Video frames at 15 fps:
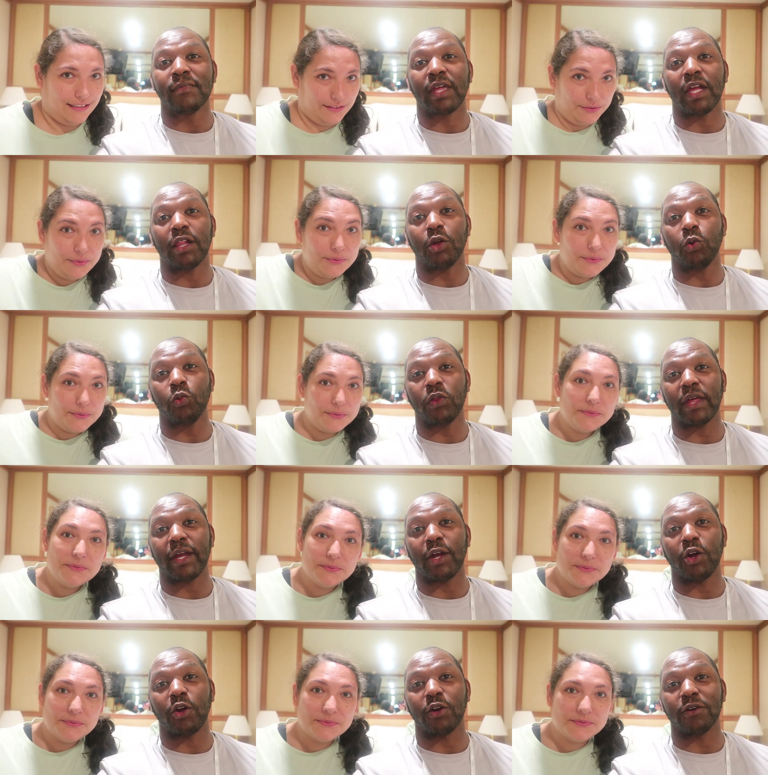Speaker 1: Hello. Hello
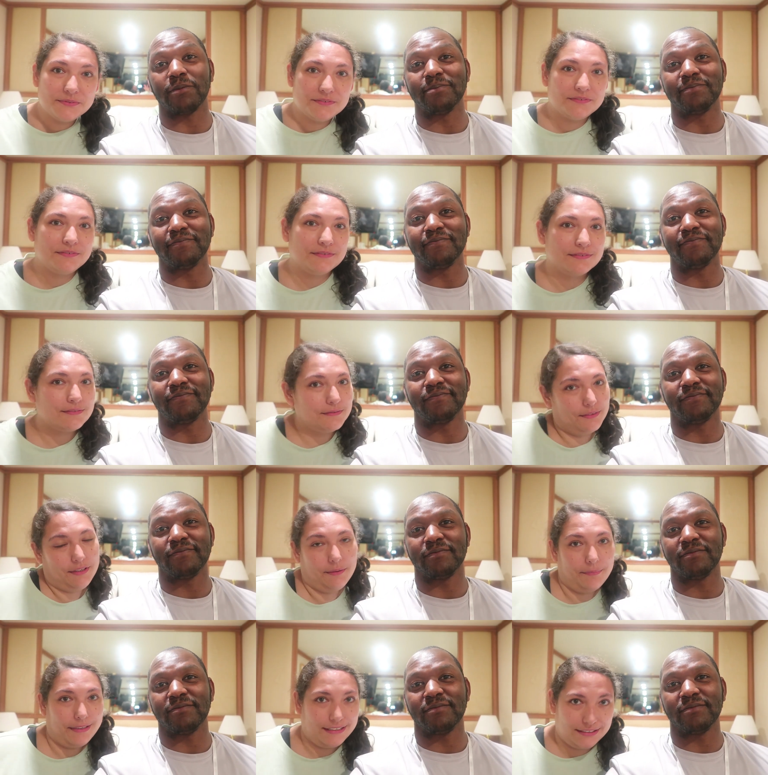there.
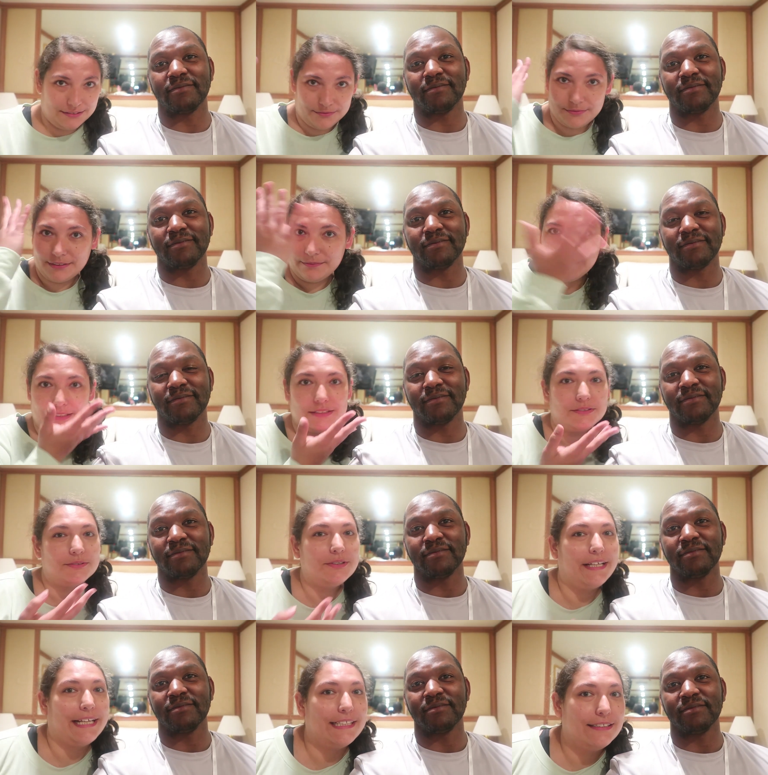Welcome back to Red Face
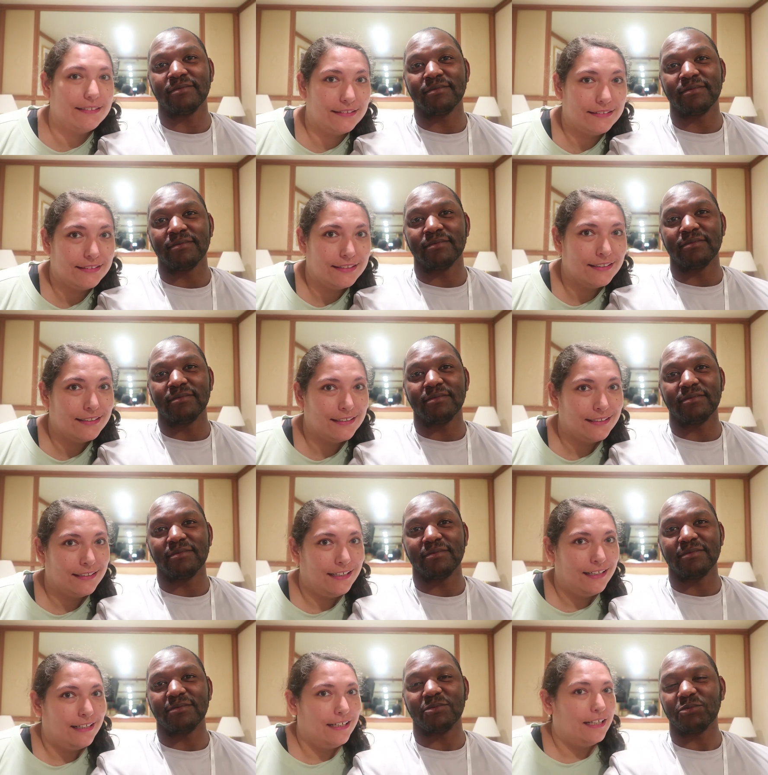Jordan.
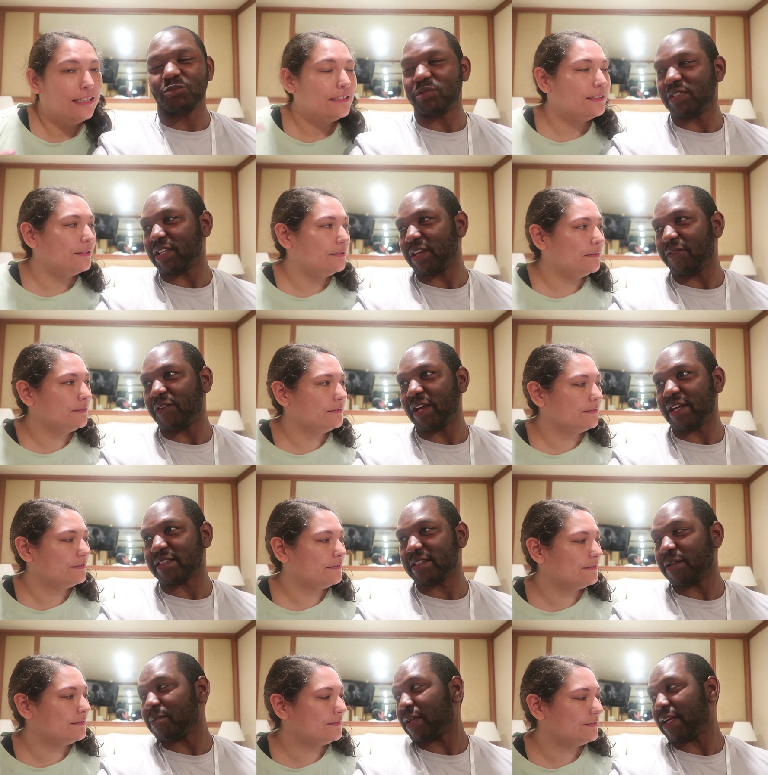Want to so, give
Speaker 2: you
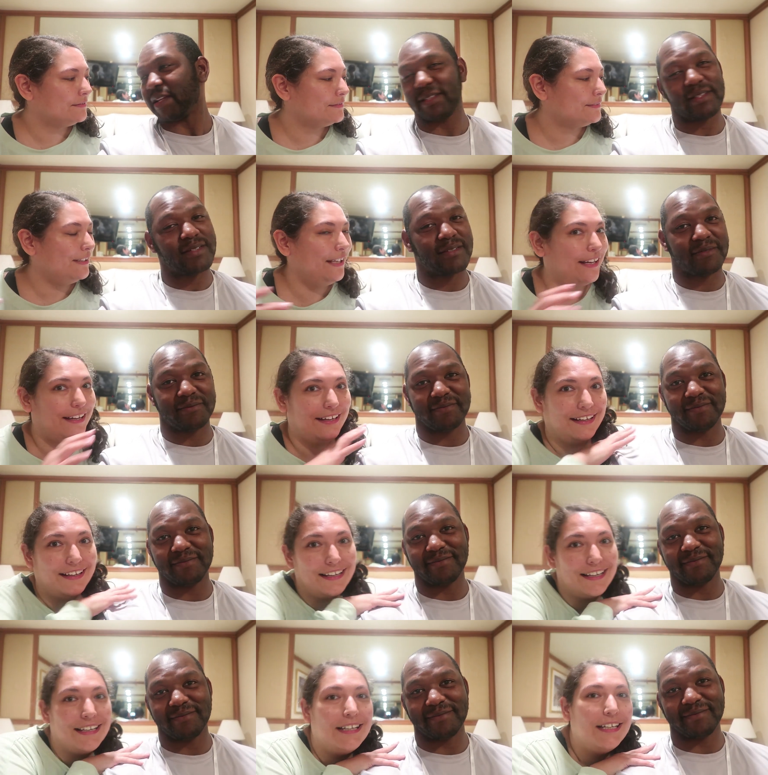guys an update.
Speaker 1: Yeah.
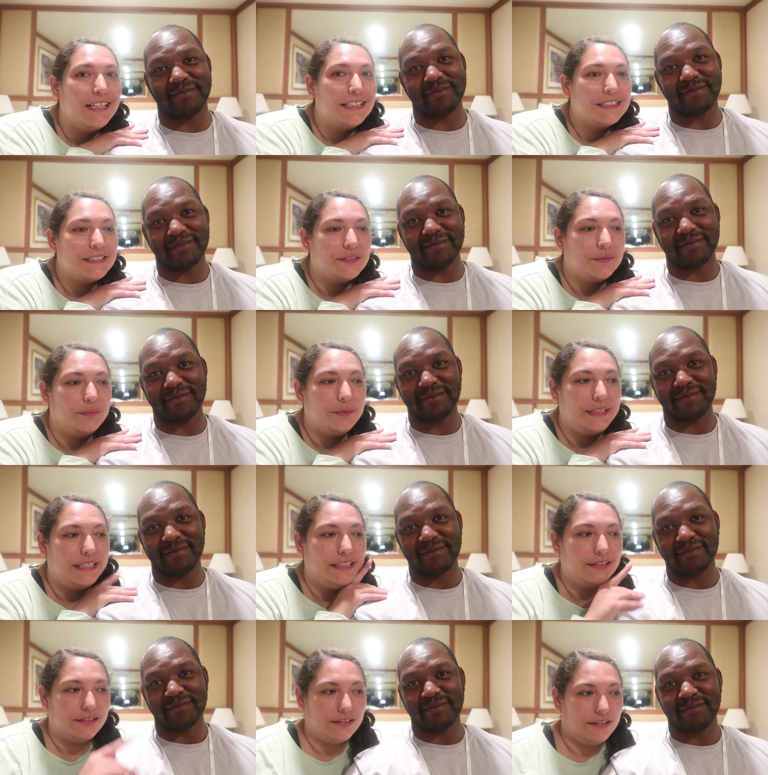So
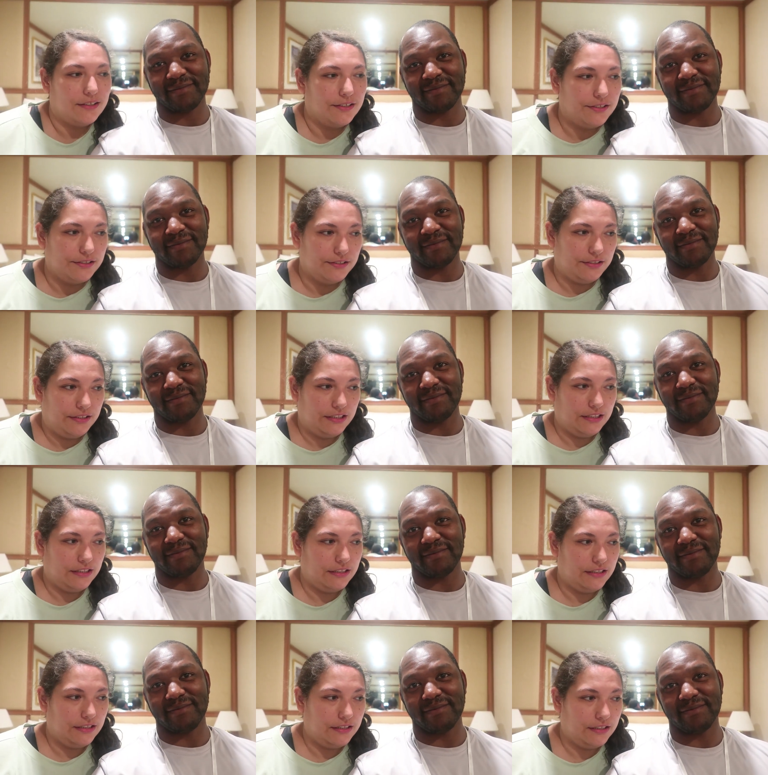we are
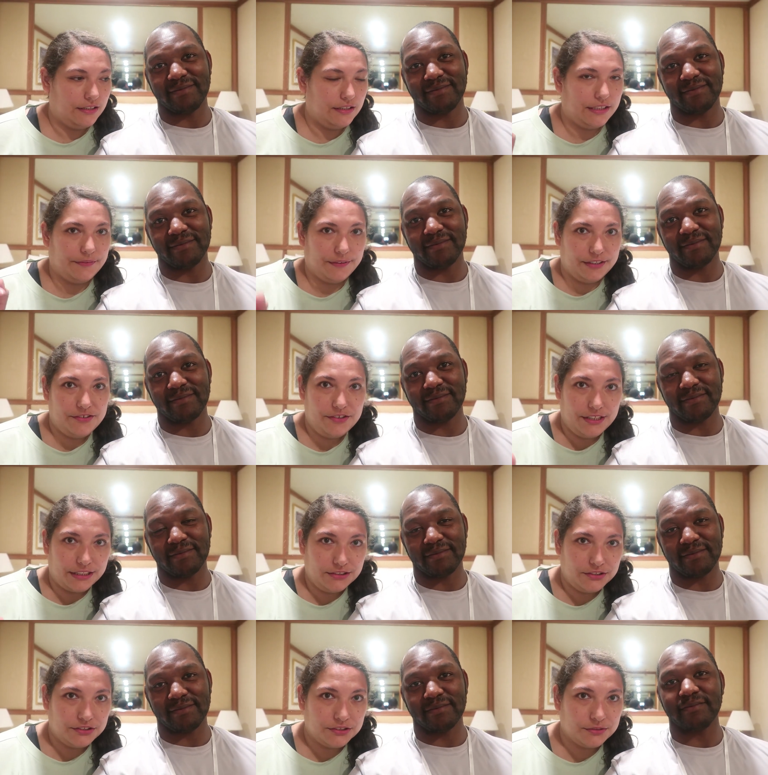getting ready for
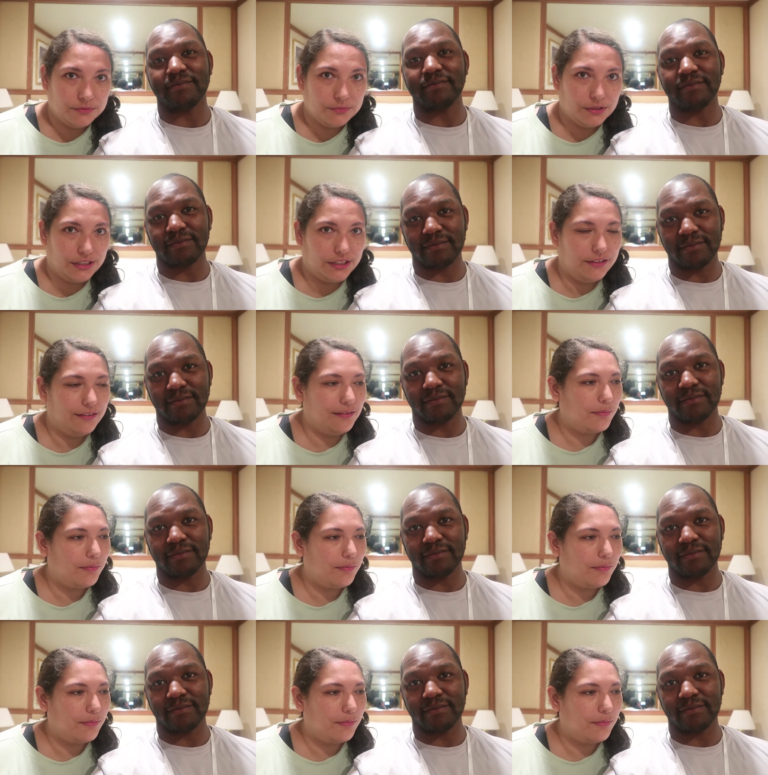lunch. We're gonna go